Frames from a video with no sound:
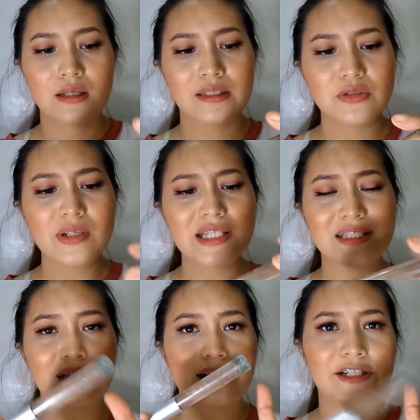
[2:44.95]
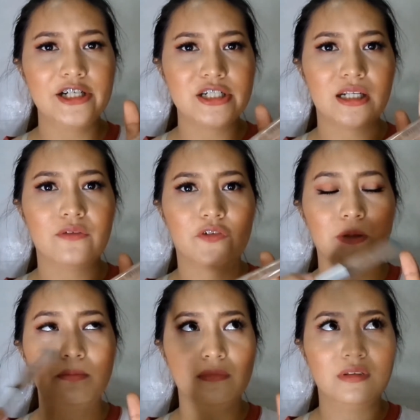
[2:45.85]
This one is the clear gel
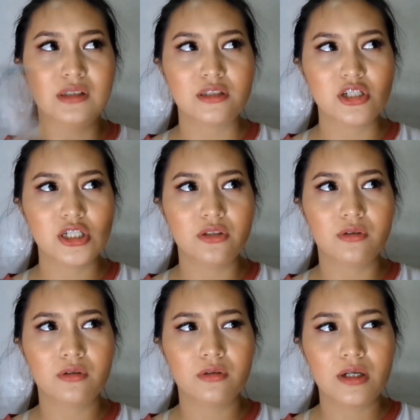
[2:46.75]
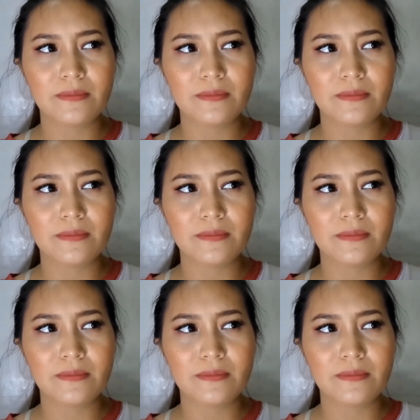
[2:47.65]
from Jeaxe though.